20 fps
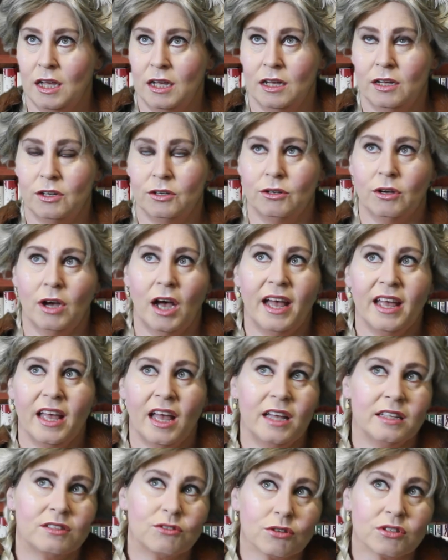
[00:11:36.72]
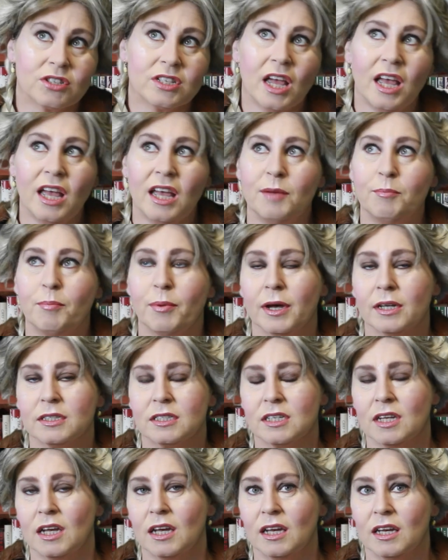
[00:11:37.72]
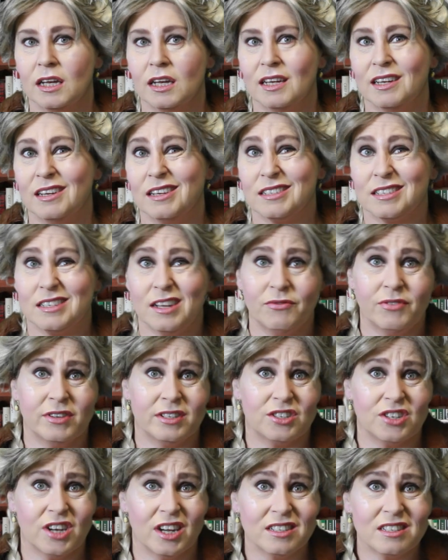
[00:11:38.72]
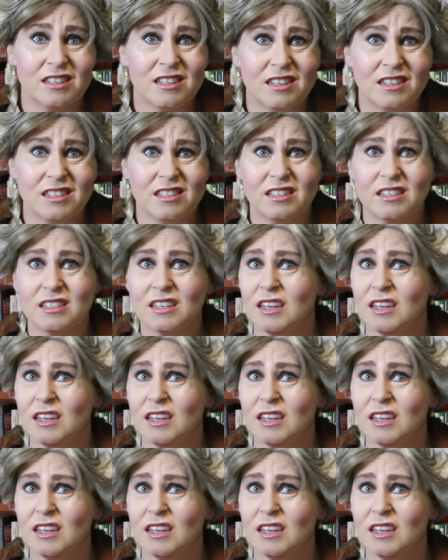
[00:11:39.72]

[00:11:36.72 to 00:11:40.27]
I hate to say, but Seven Chances,